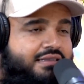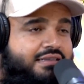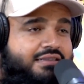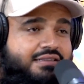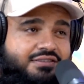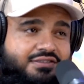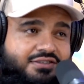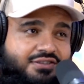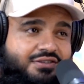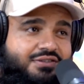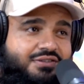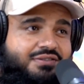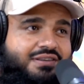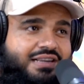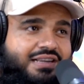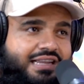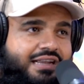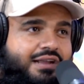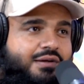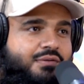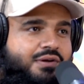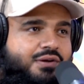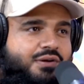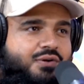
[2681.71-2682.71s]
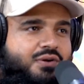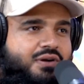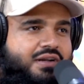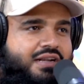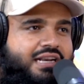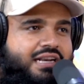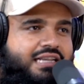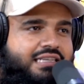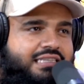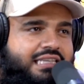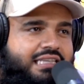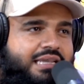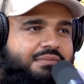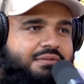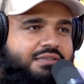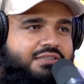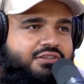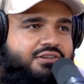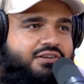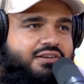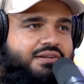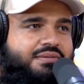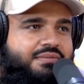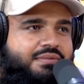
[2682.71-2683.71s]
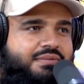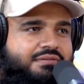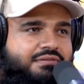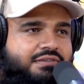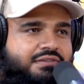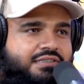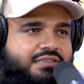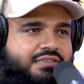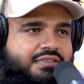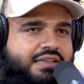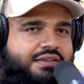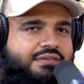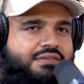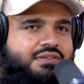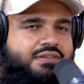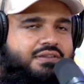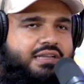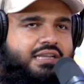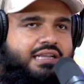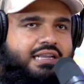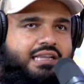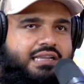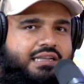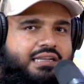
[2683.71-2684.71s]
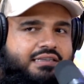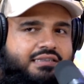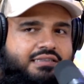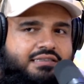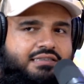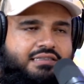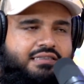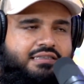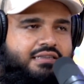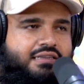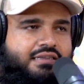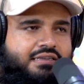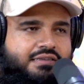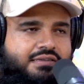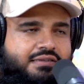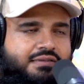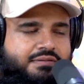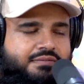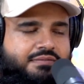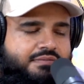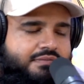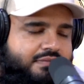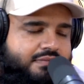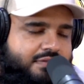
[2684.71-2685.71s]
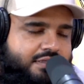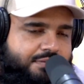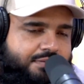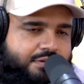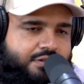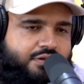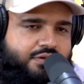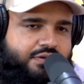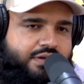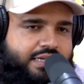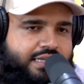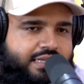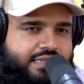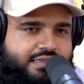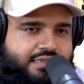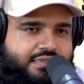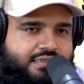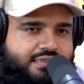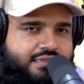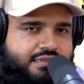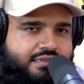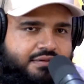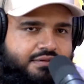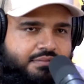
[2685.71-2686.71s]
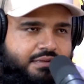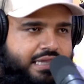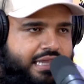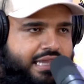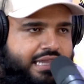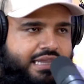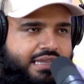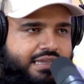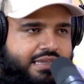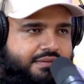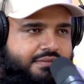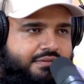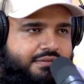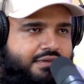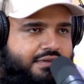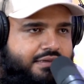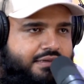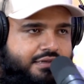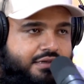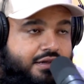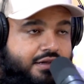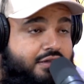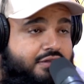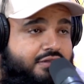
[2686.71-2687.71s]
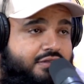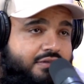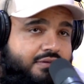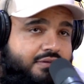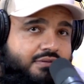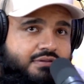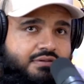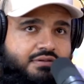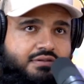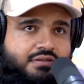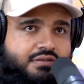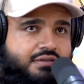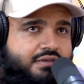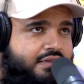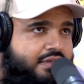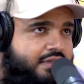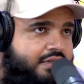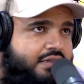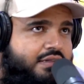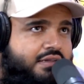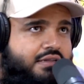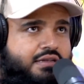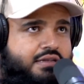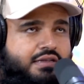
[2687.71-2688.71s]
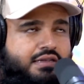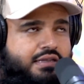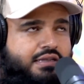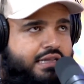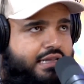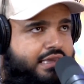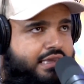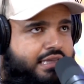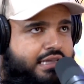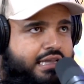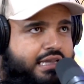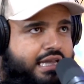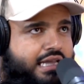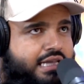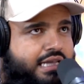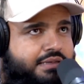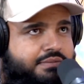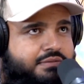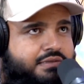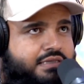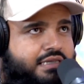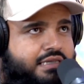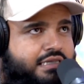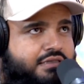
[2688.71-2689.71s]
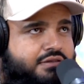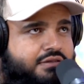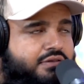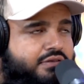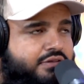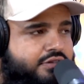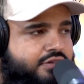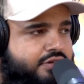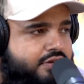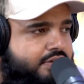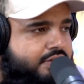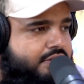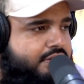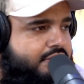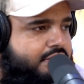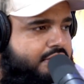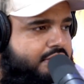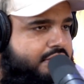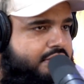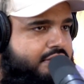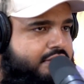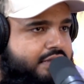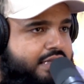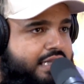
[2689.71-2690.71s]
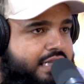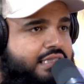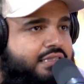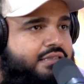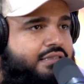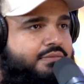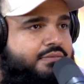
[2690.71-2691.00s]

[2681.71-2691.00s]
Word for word: Dude, like a well-organized gaming tournament, we just have to get like some screens, some game consoles. Yeah. Get the games, get some controllers, get some